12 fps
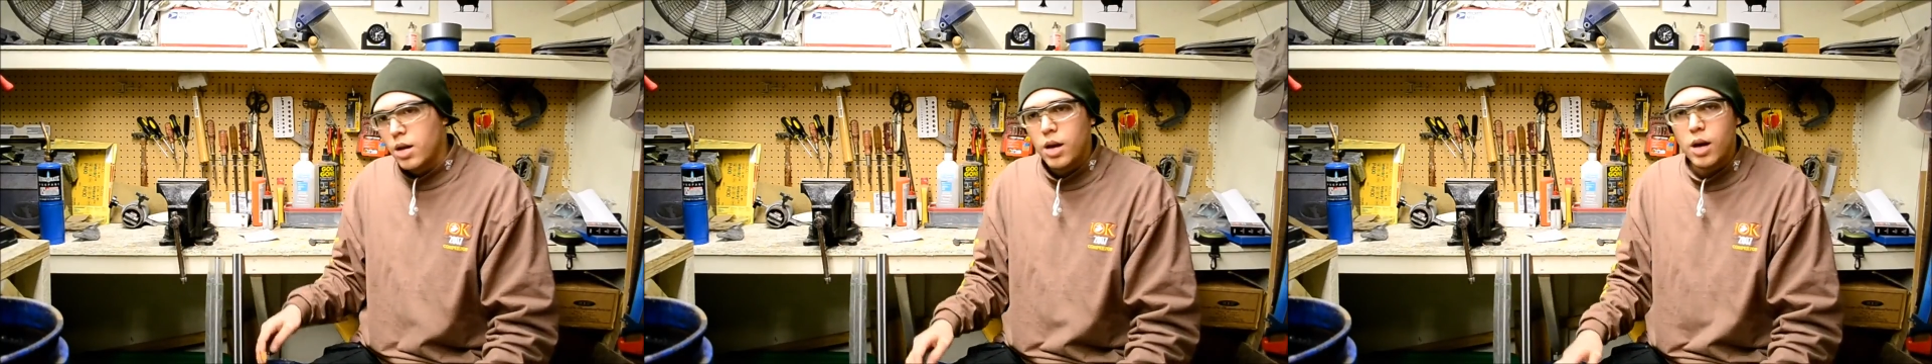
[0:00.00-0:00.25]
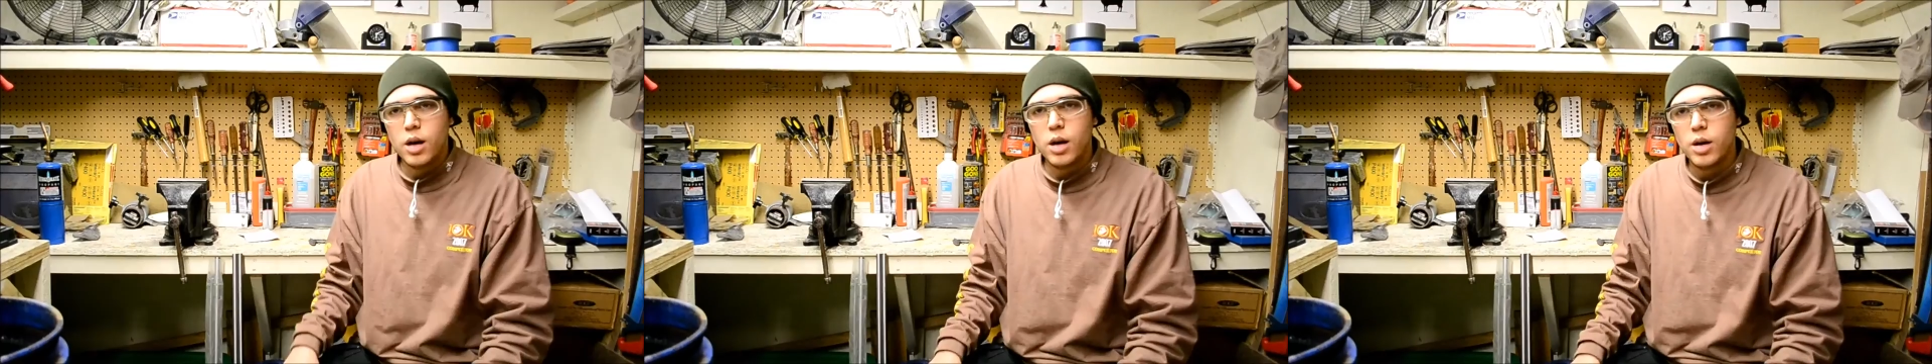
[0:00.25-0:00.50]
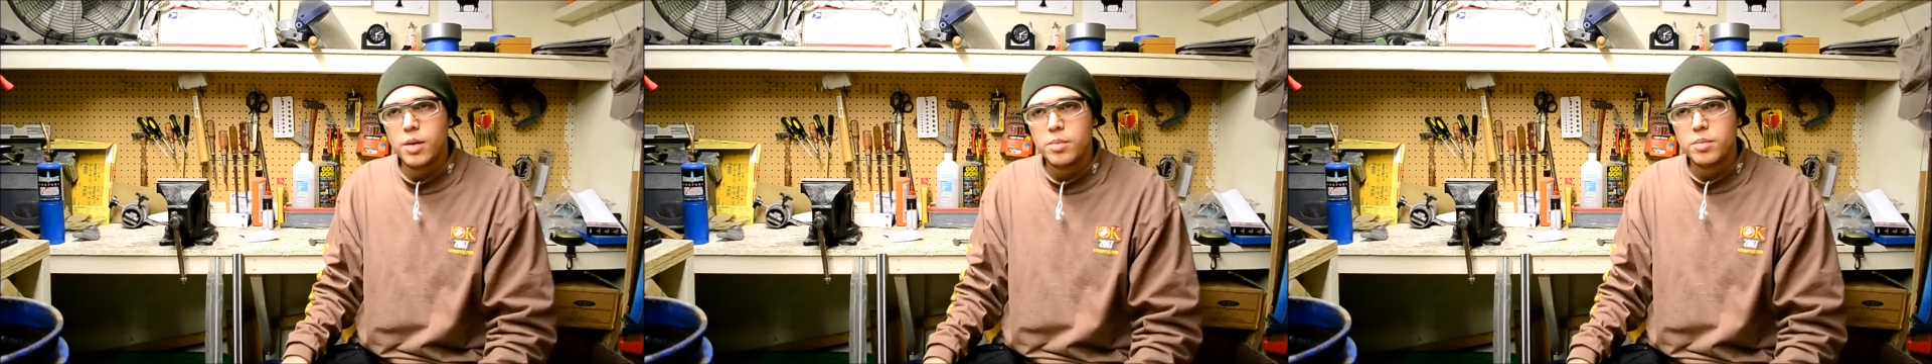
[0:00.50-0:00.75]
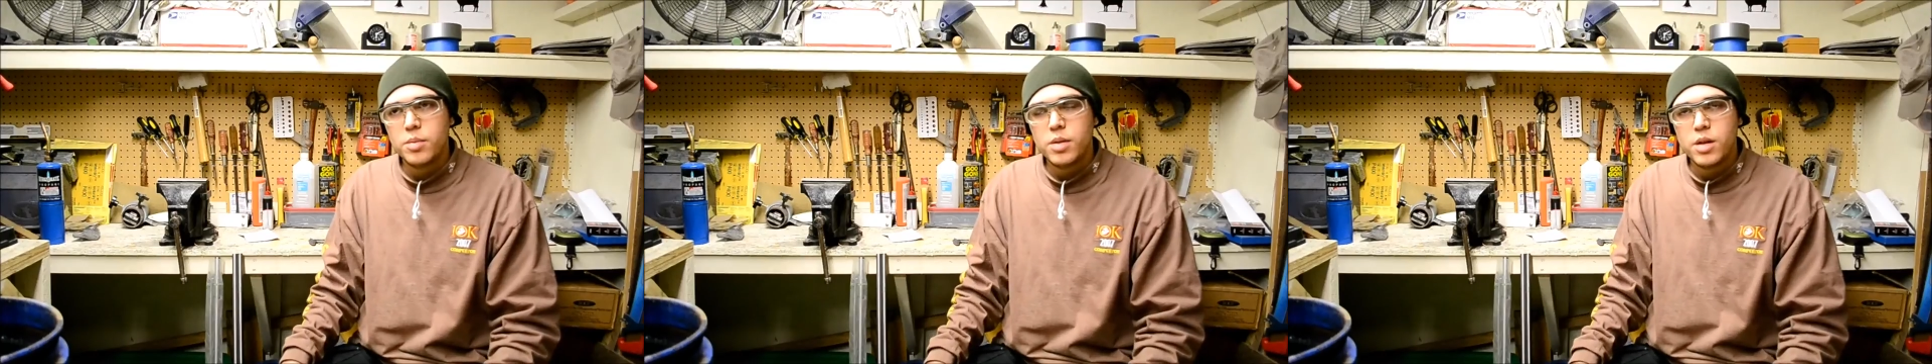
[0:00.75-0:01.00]
Uh,
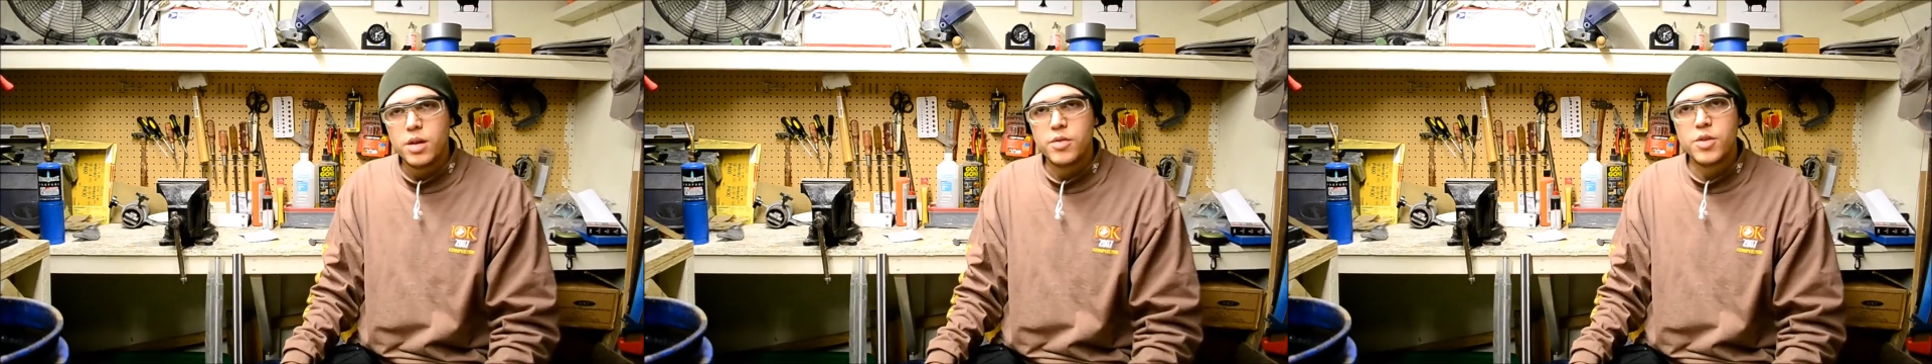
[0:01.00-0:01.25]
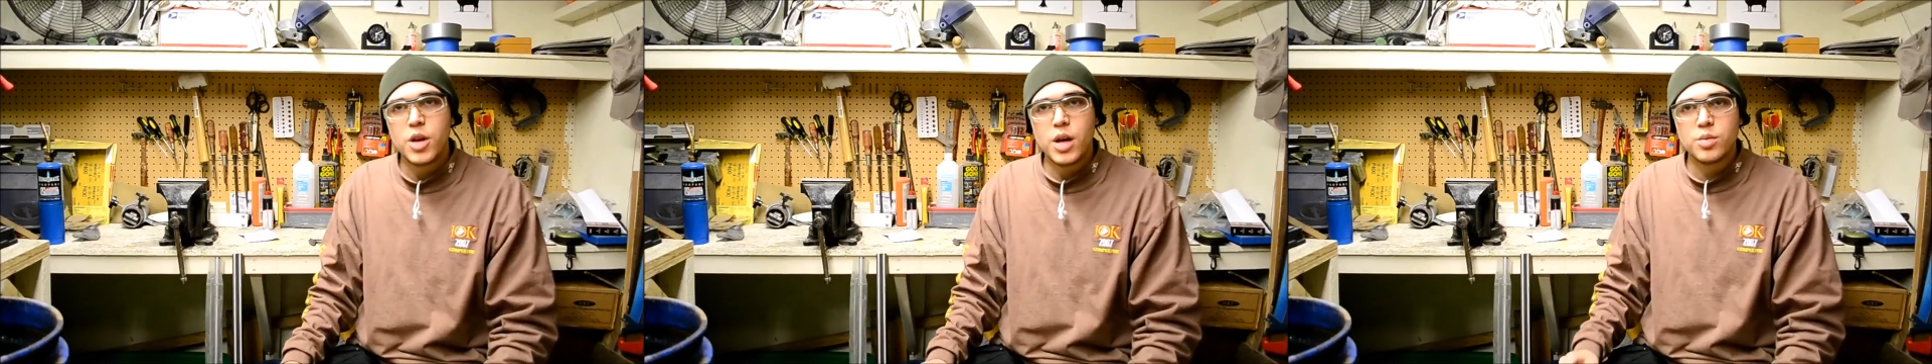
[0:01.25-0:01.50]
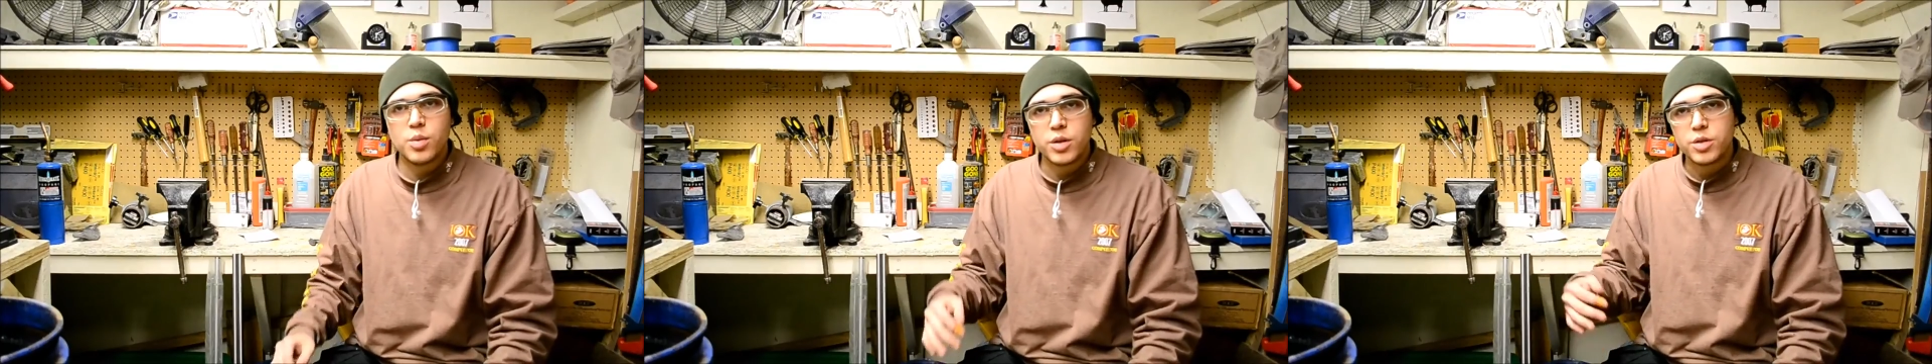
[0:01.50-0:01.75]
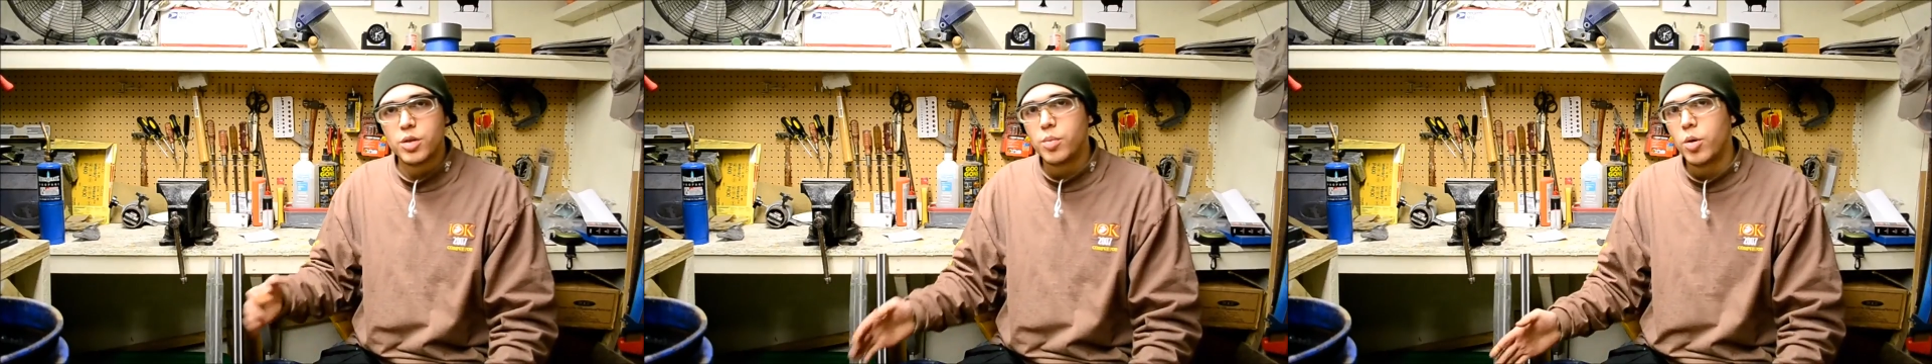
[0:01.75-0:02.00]
if you guys want to
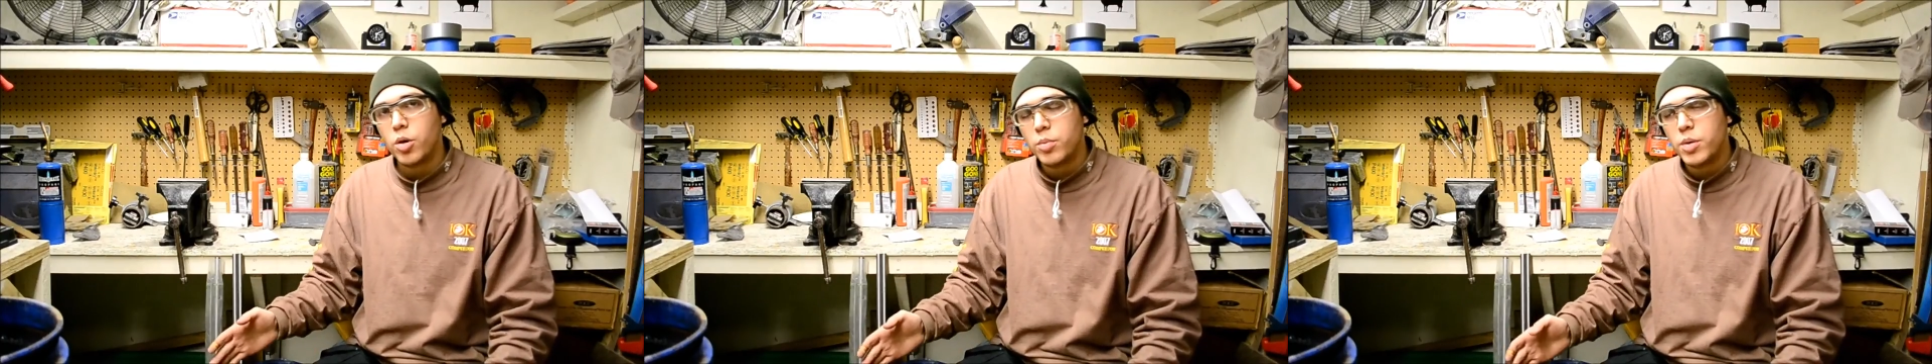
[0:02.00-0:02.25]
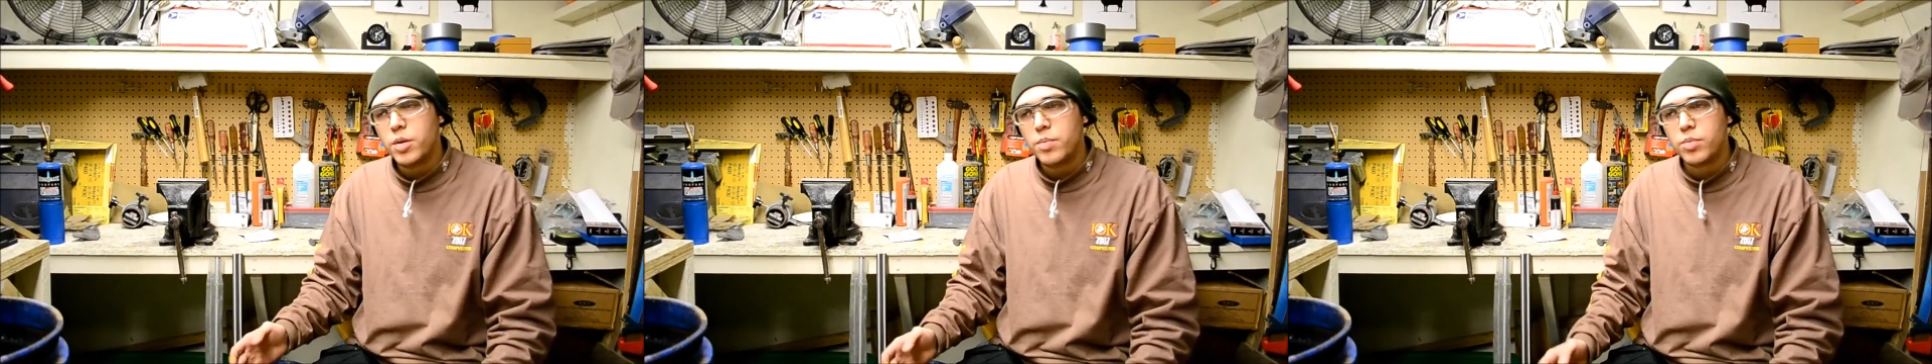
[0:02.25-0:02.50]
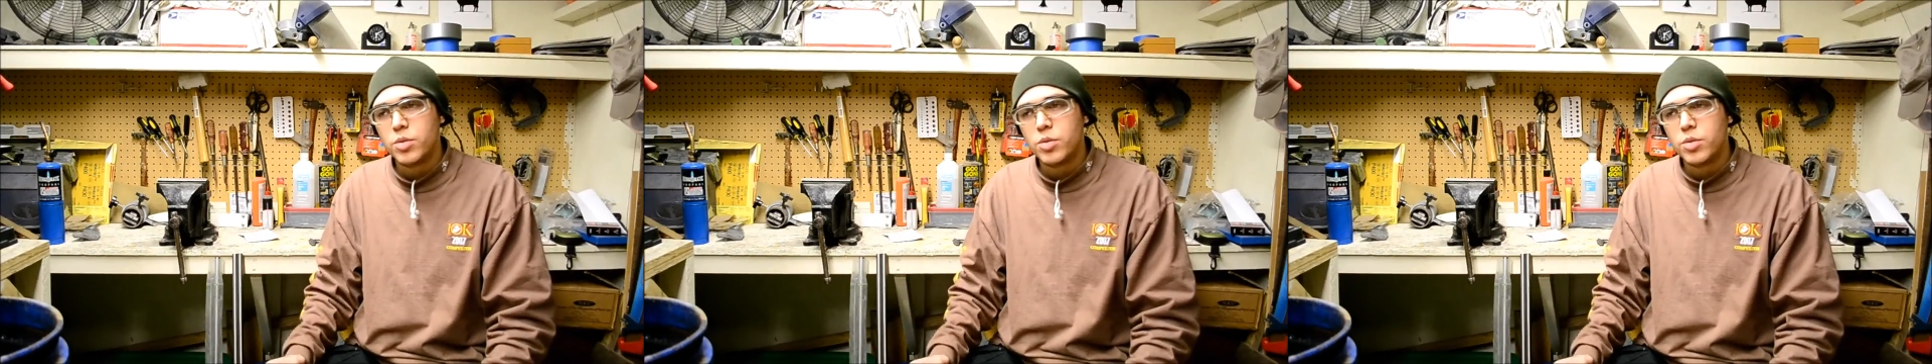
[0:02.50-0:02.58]
support me,